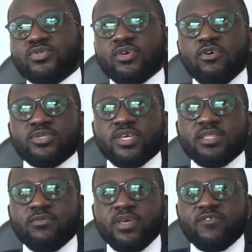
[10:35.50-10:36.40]

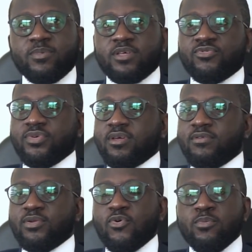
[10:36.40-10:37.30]
altogether, we have about
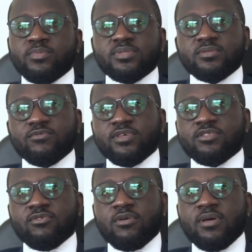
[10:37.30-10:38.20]
300 homes
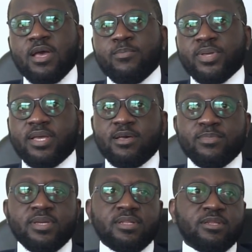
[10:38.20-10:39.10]
which are up and
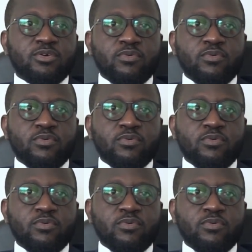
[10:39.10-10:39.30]
coming.